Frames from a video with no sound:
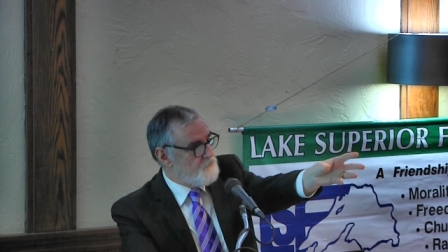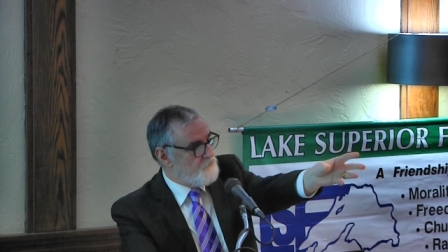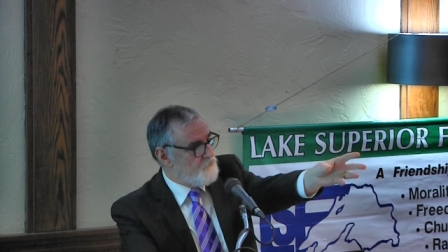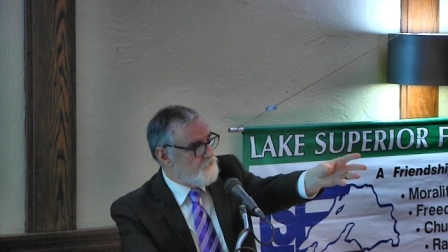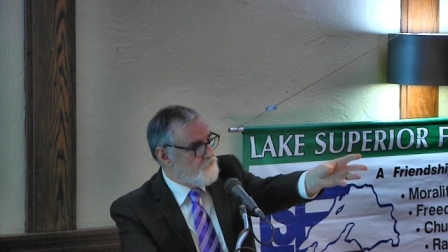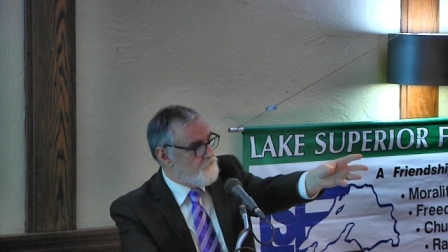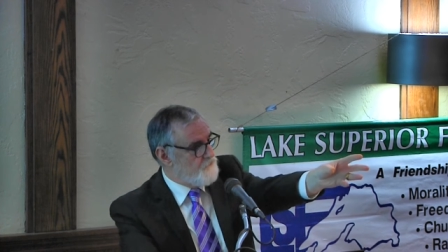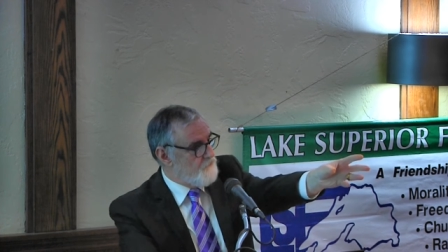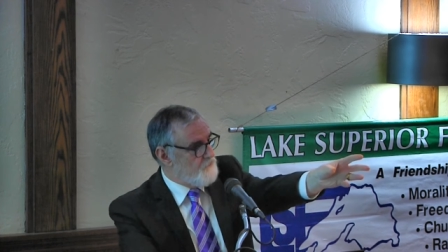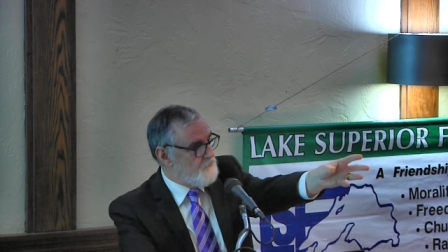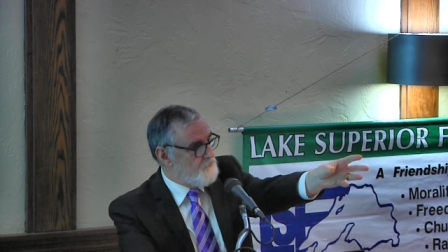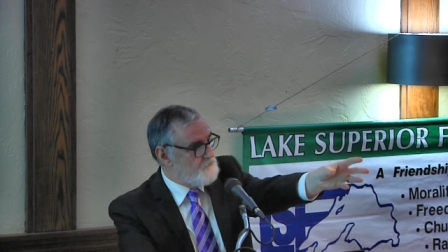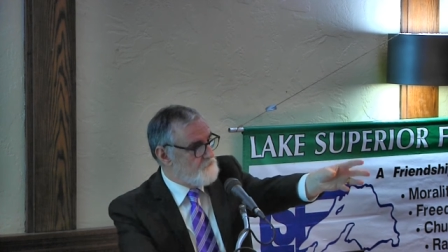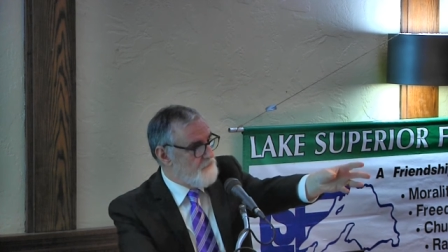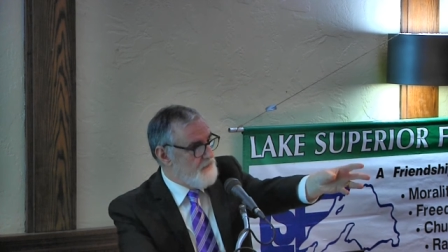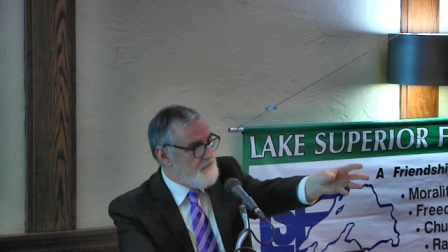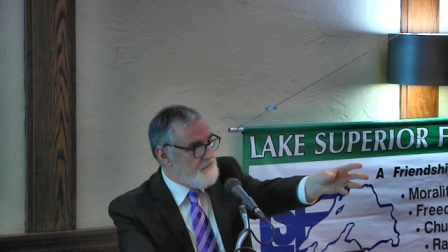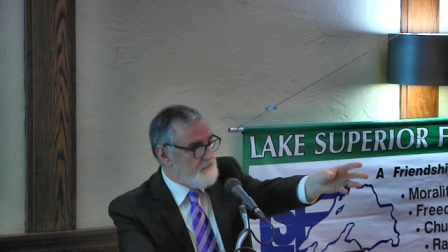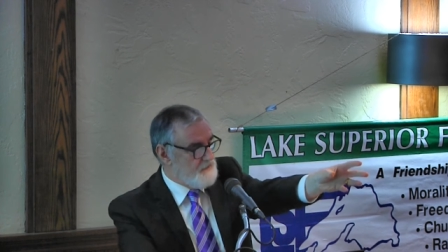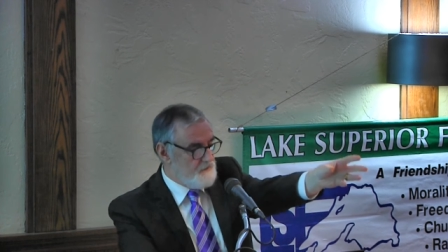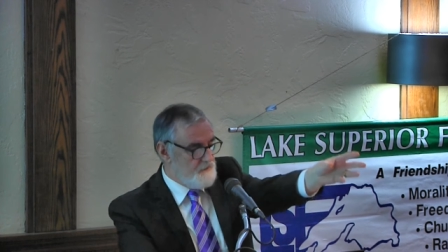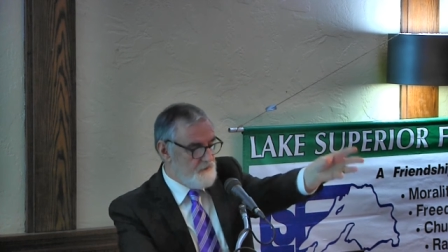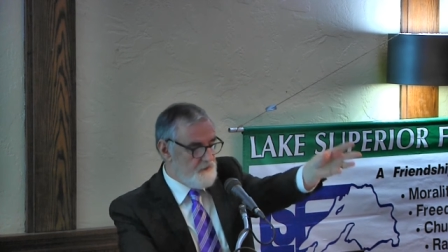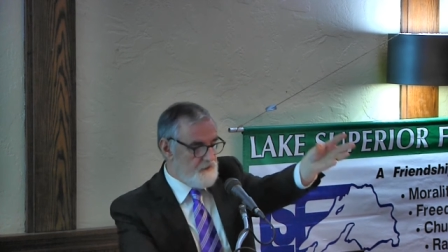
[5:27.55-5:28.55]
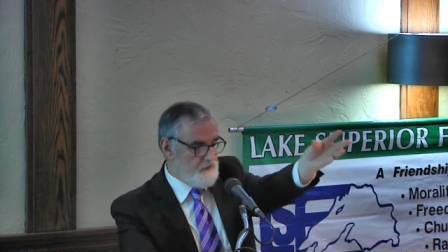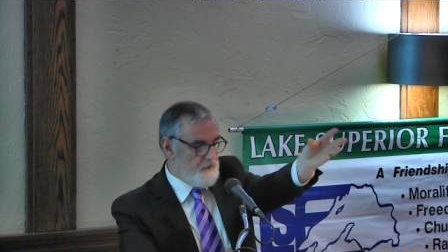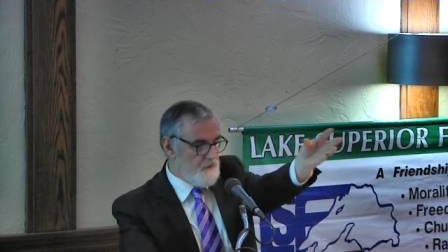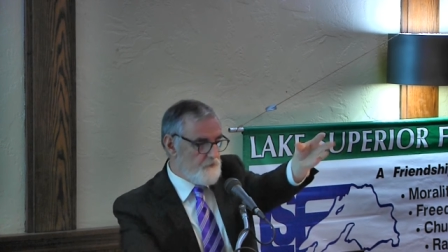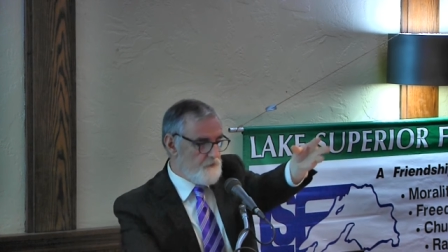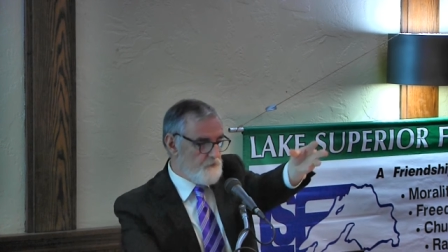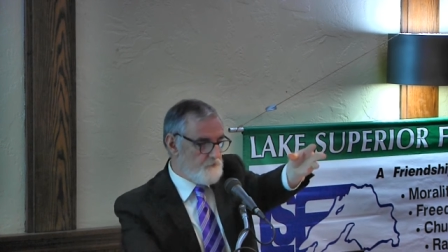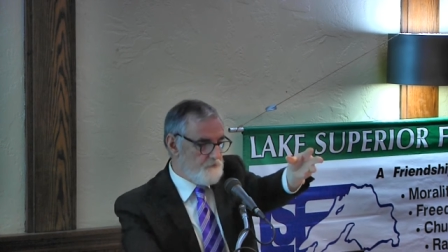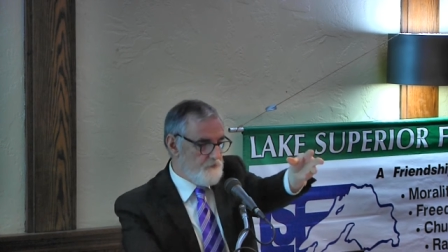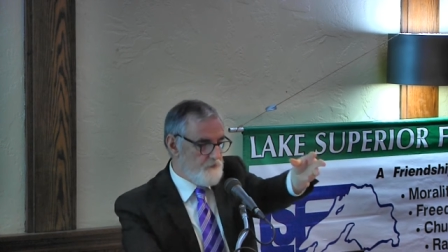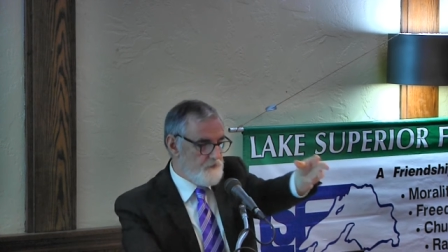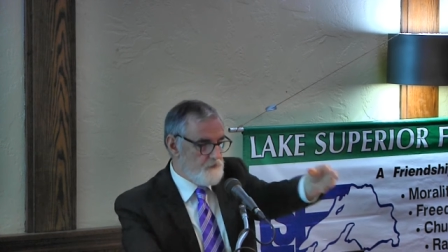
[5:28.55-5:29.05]
was full of bacon and the
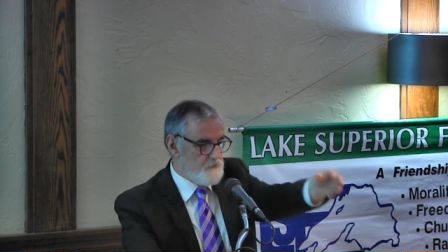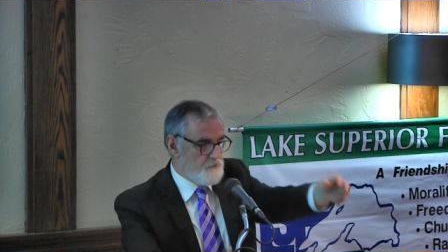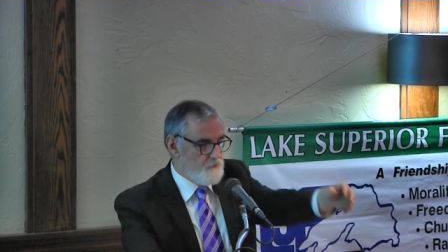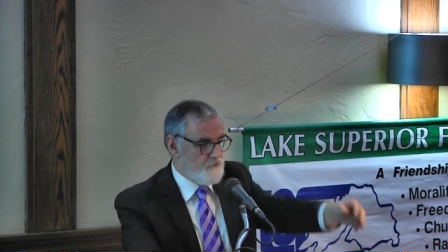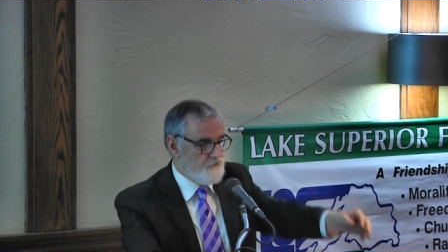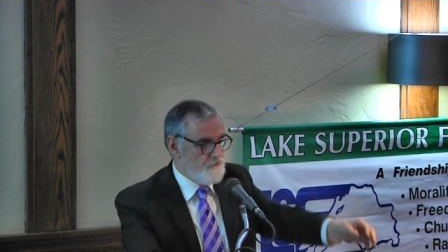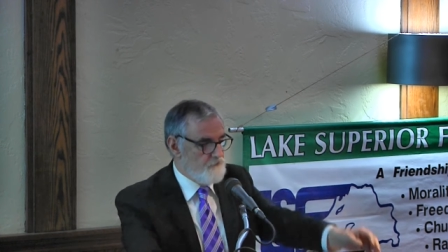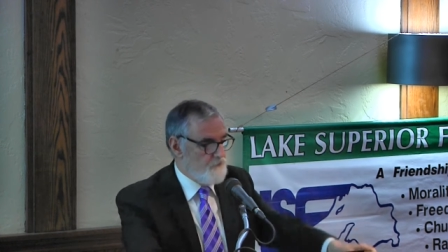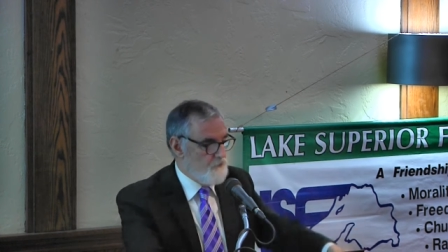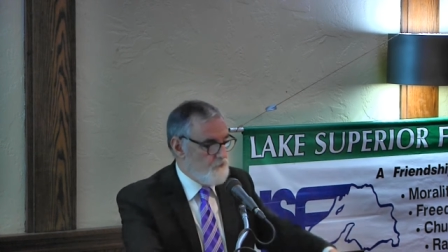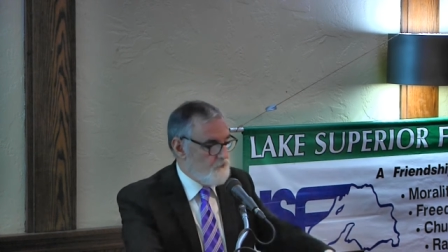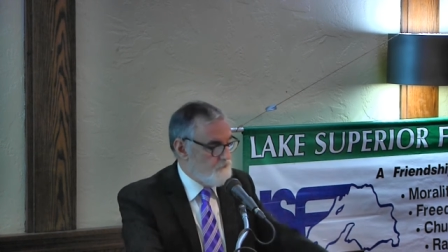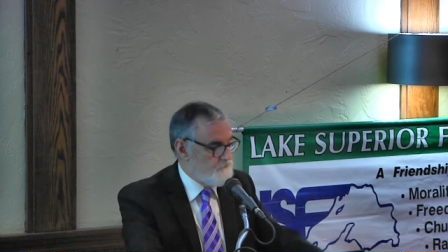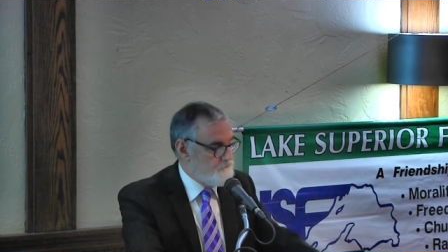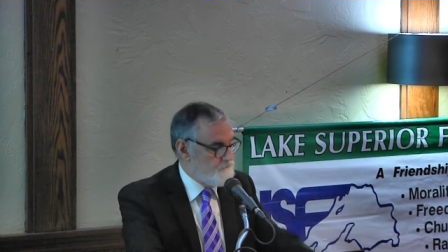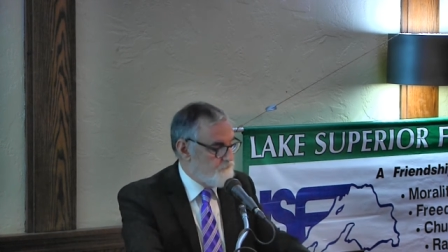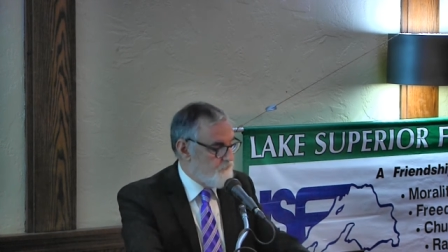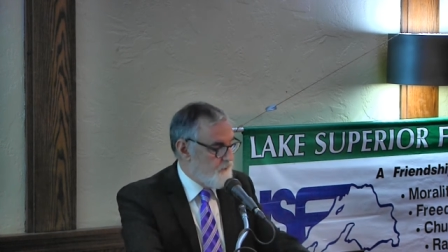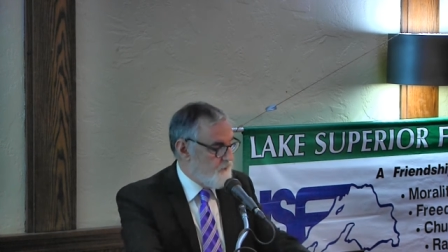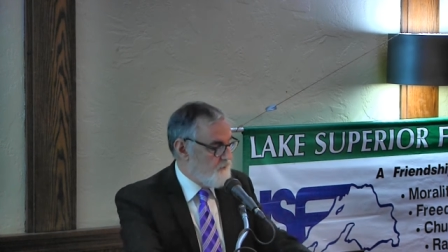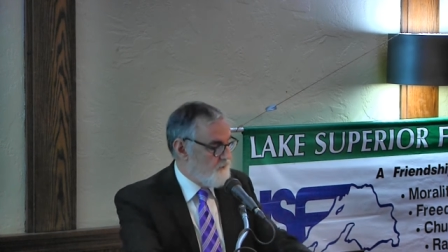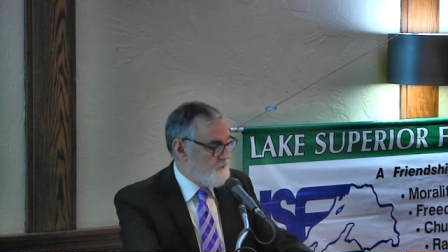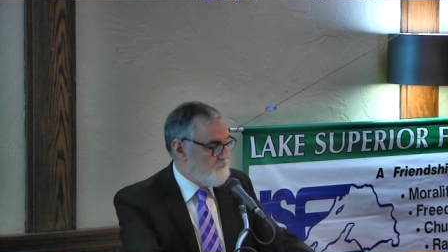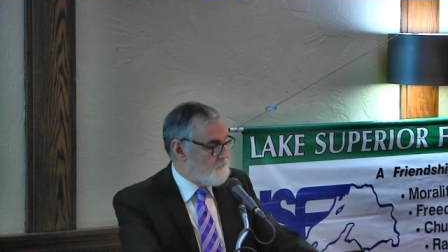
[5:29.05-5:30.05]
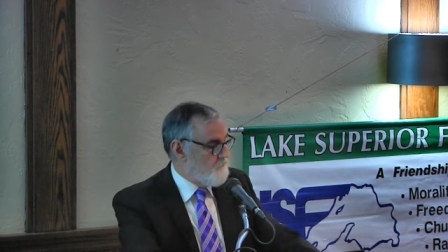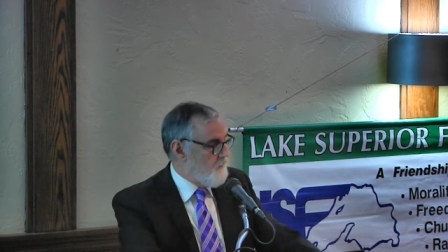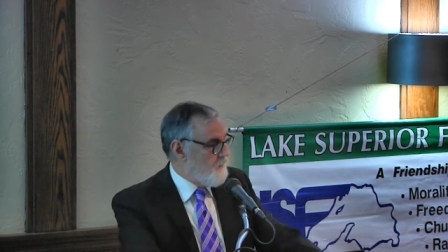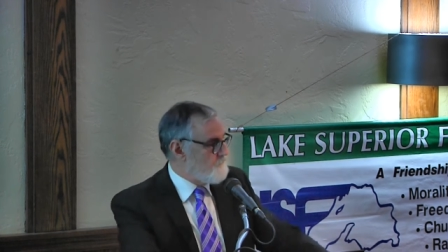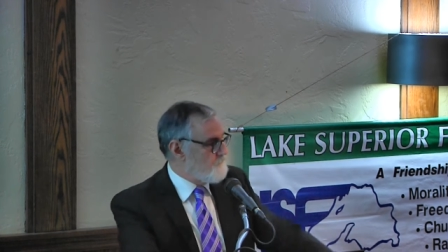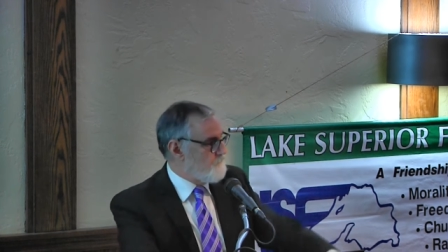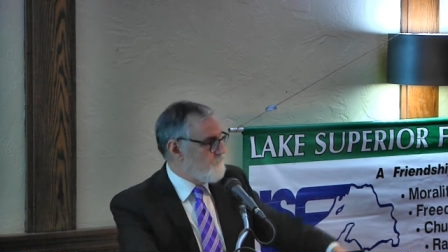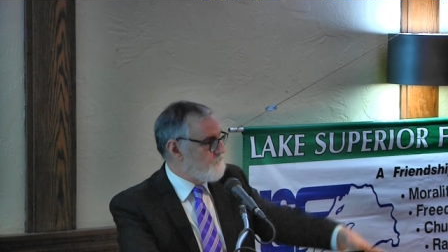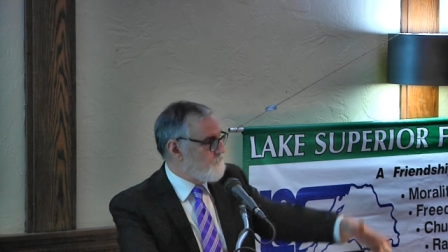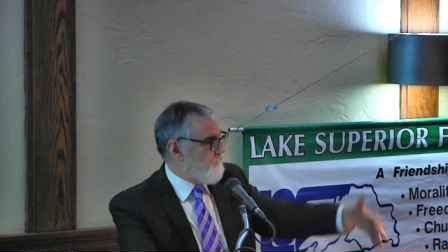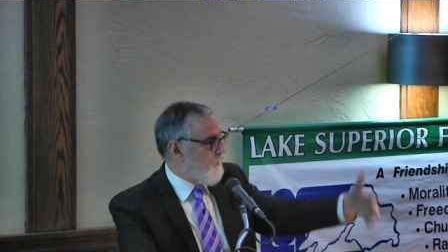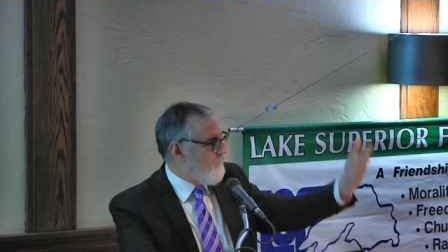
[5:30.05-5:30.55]
other plate was full of uh,
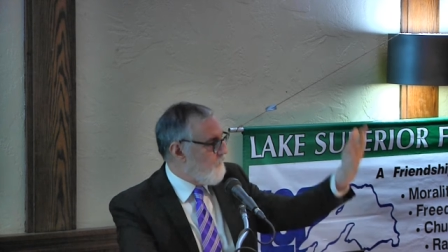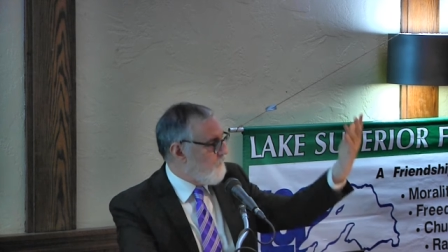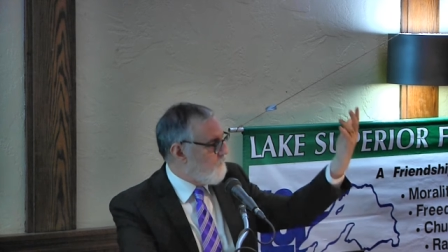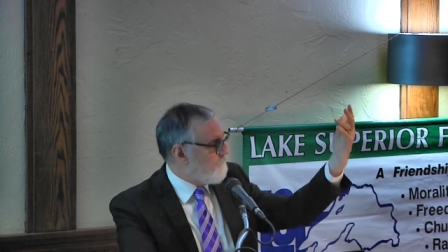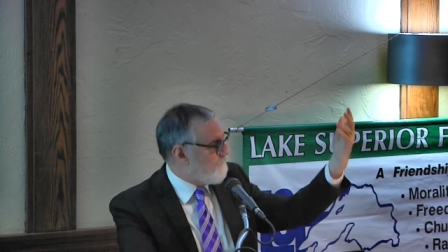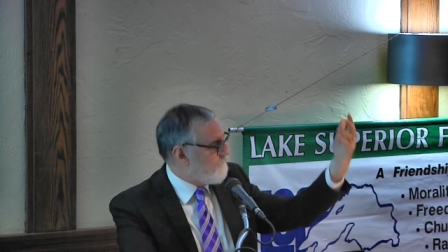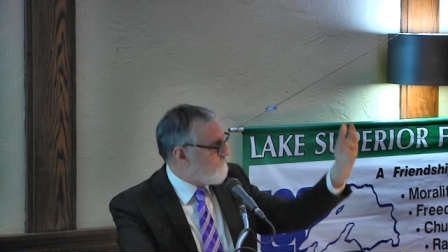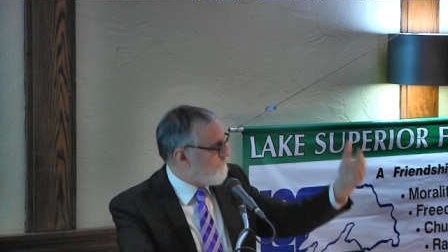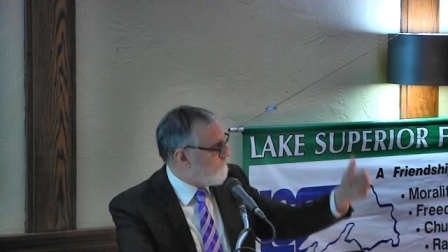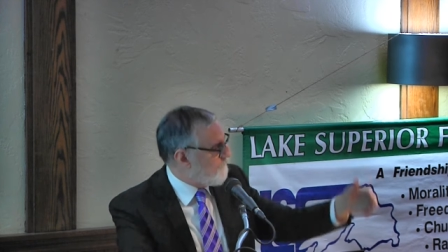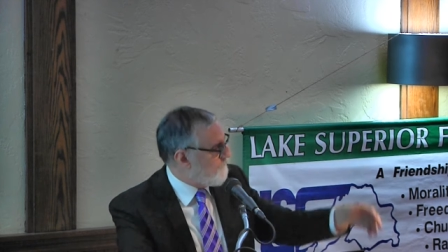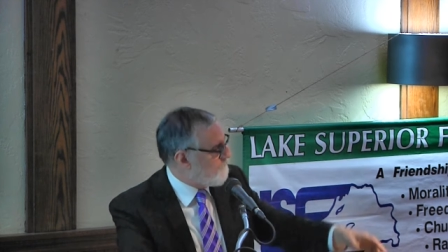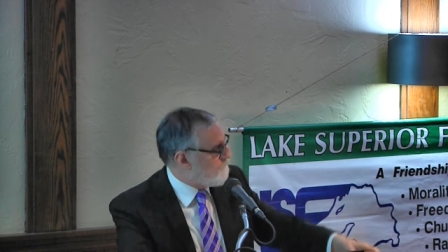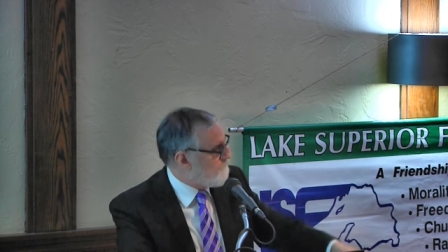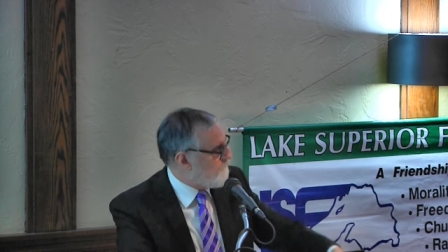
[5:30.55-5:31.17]
matzo balls with